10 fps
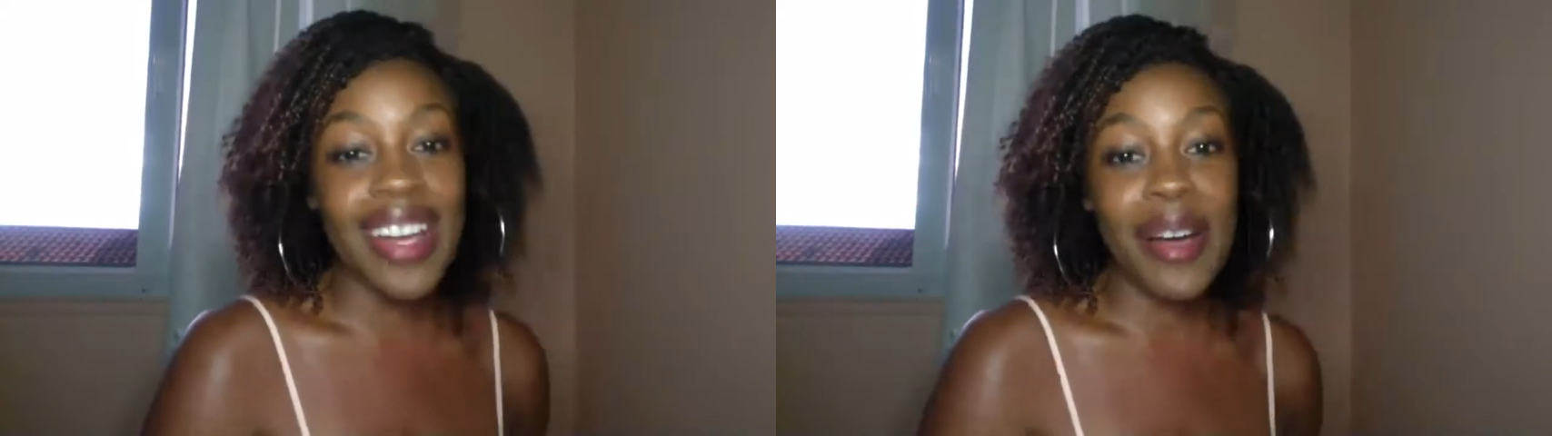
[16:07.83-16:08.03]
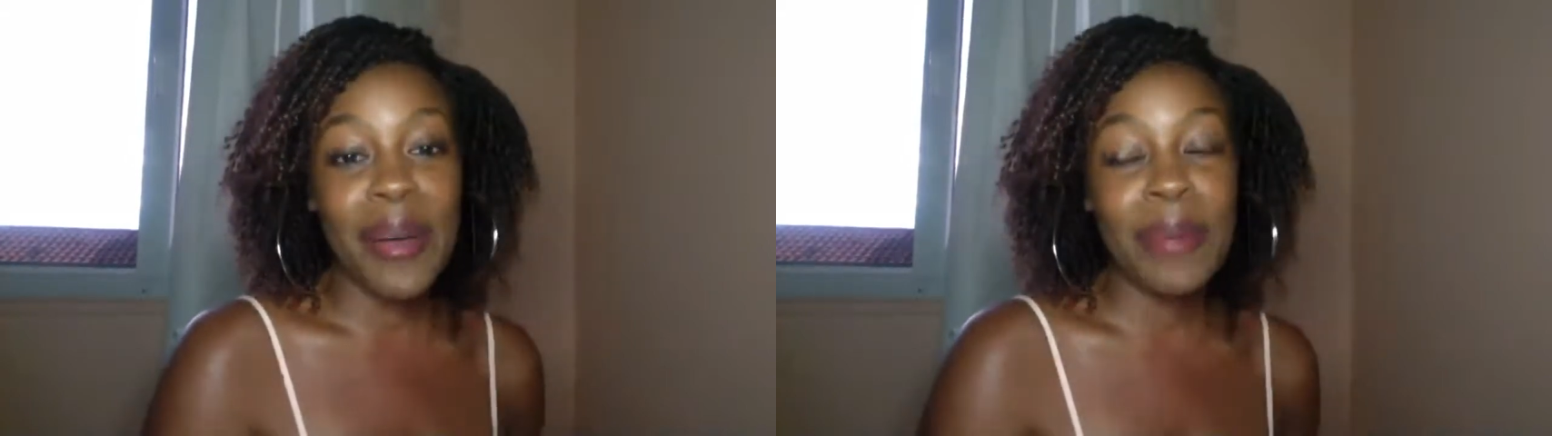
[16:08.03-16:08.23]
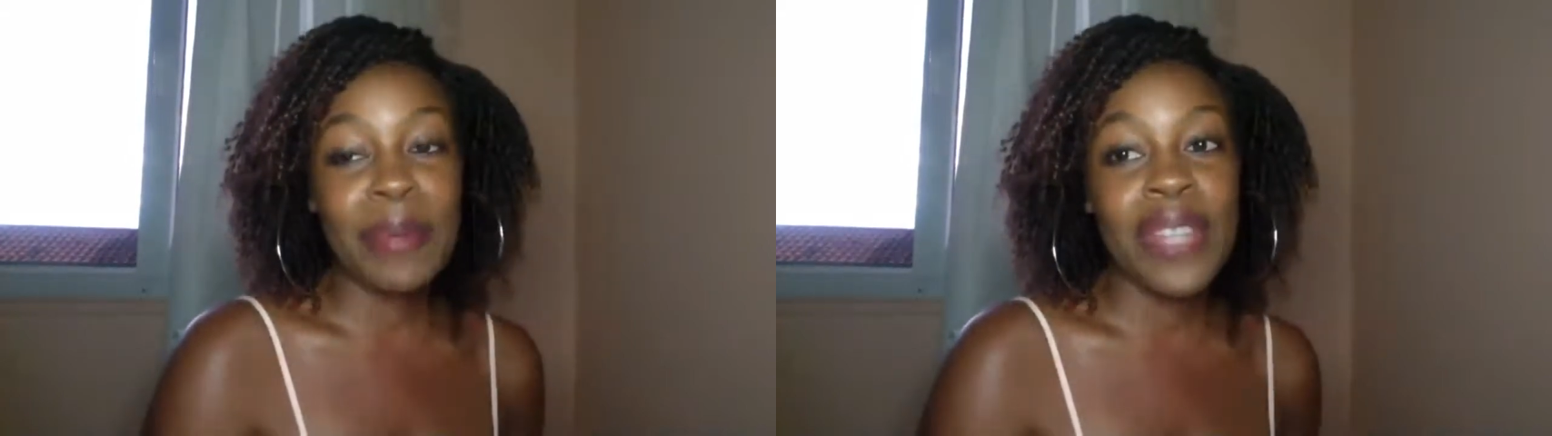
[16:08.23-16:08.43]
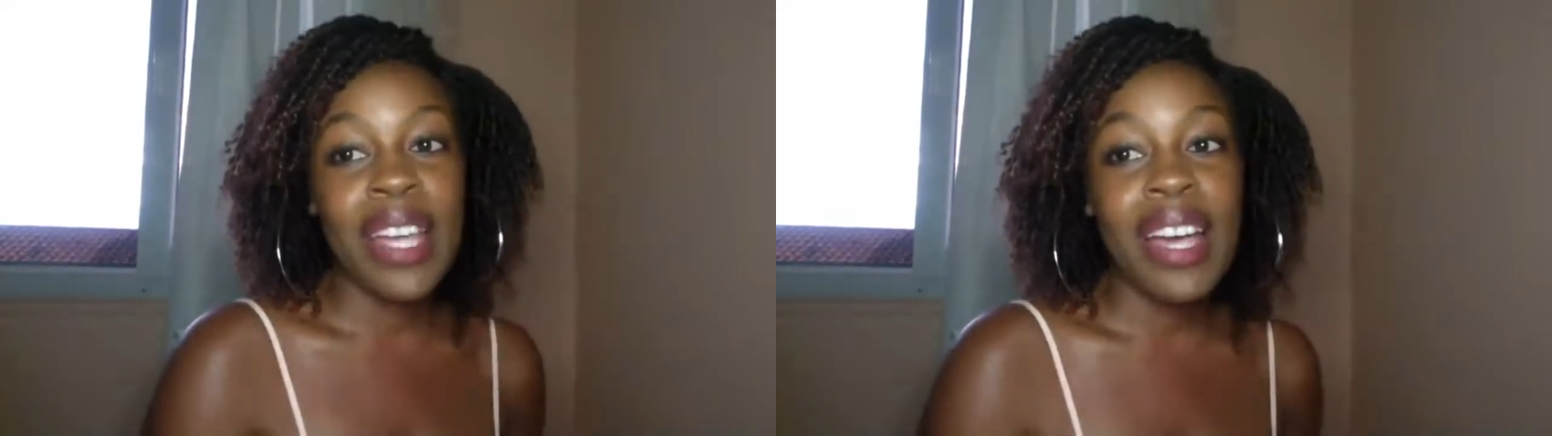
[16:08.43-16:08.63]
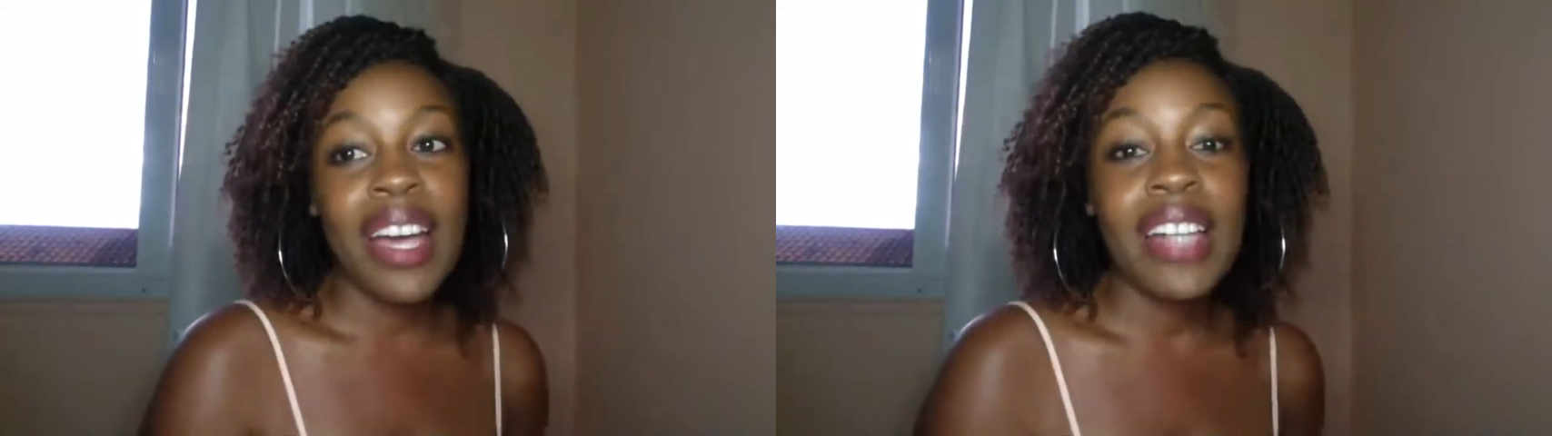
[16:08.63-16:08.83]

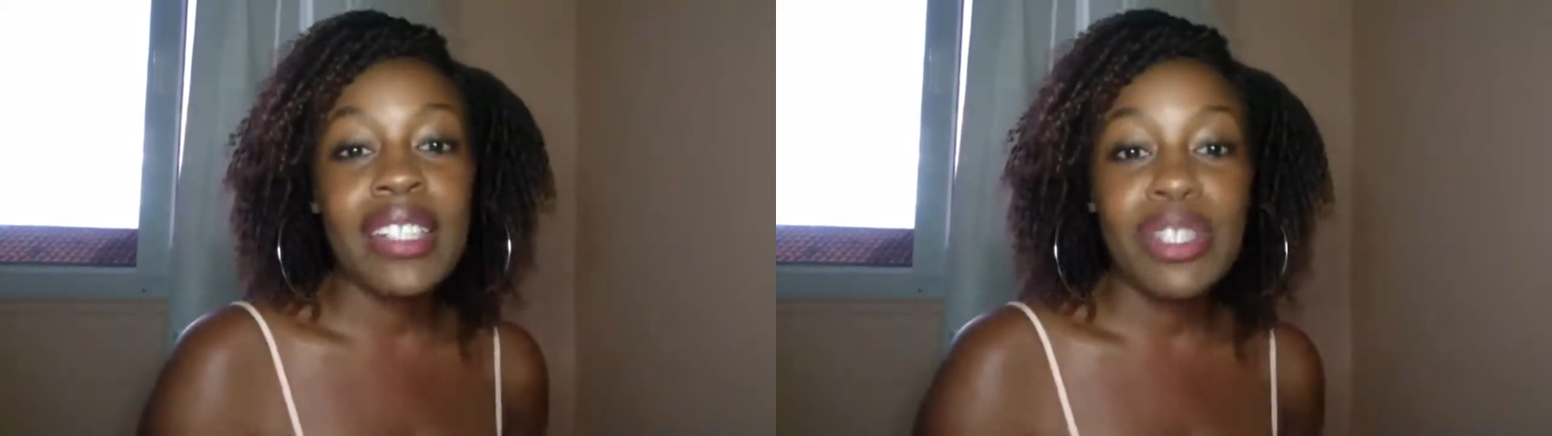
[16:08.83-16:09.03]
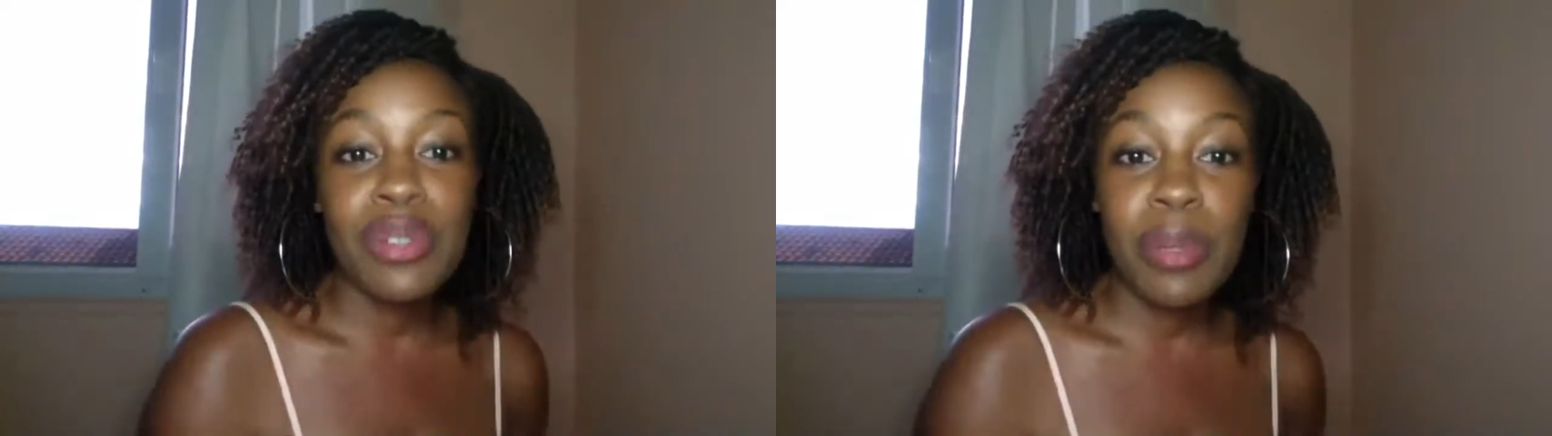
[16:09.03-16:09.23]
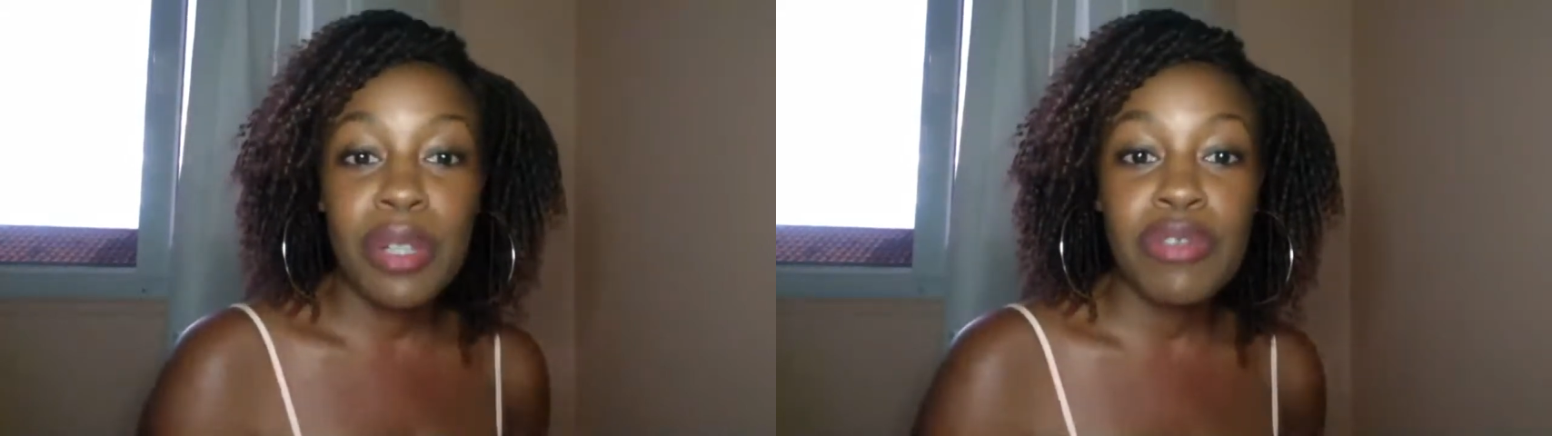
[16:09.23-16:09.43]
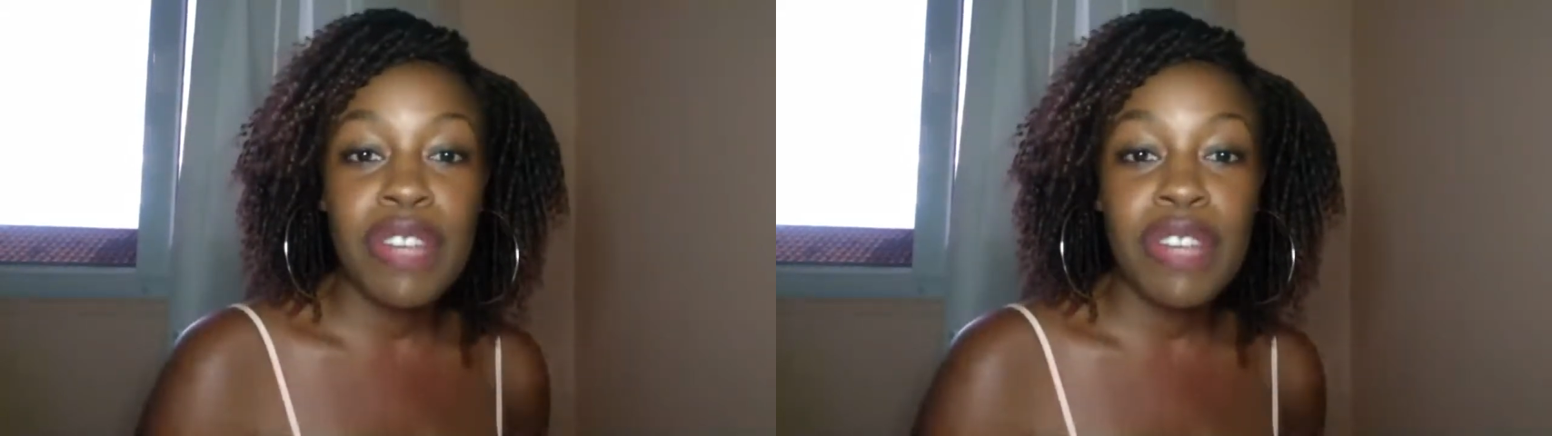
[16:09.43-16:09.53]
I did do a bit